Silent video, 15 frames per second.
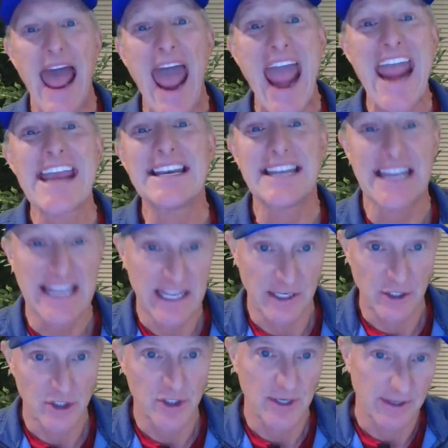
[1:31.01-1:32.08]
eight
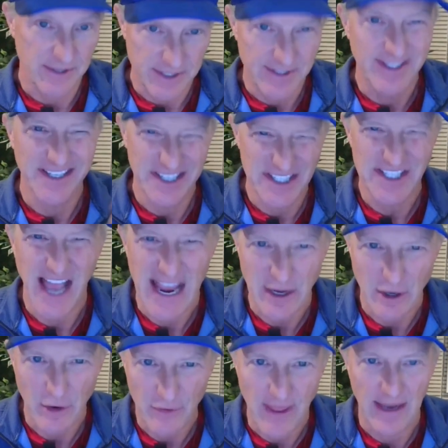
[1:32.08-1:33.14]
inch, now this is the
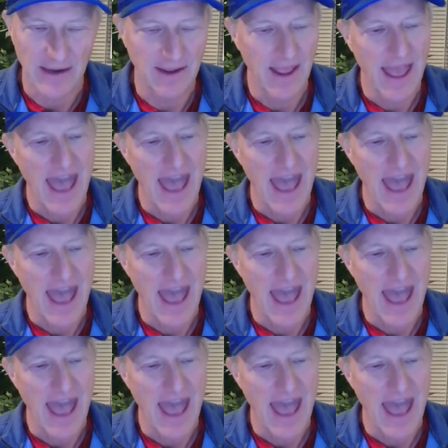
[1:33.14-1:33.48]
designer thing,